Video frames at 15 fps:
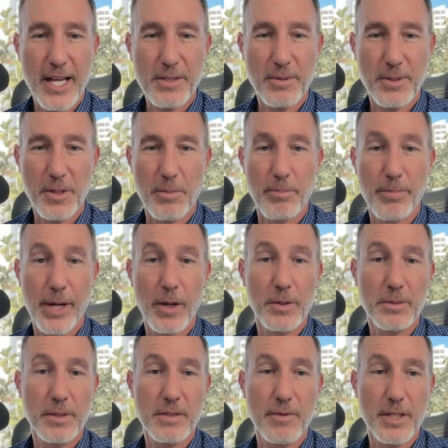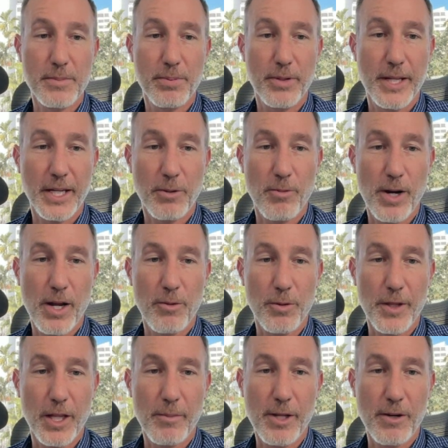He's on a bail, which means if he's playing around
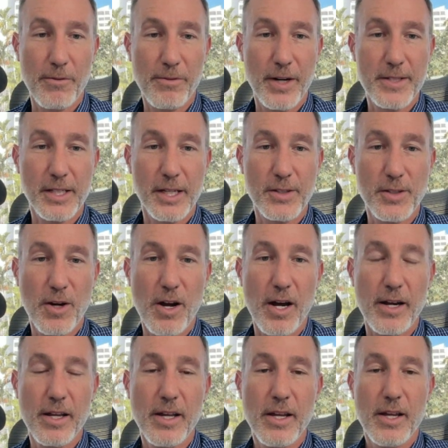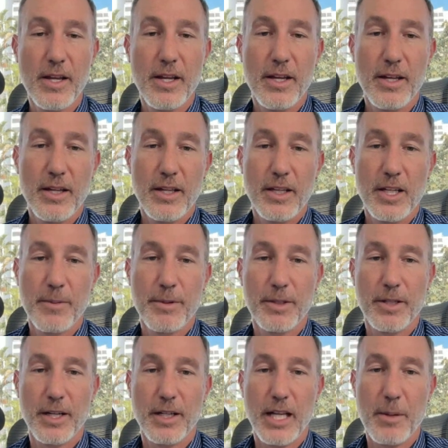with Alameda funds, gets caught, he'll be li
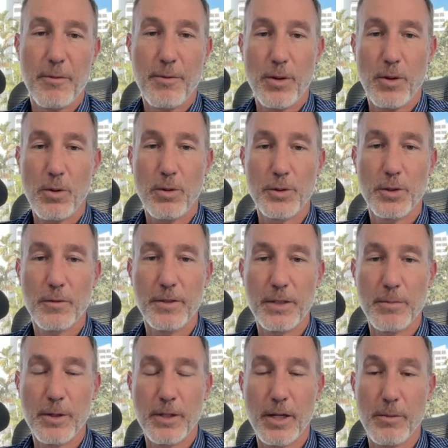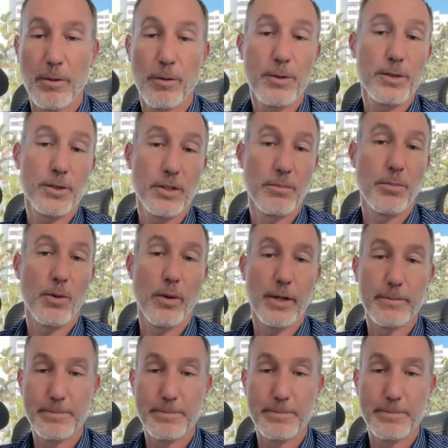liable for the whole term, but he might not, which is a good point.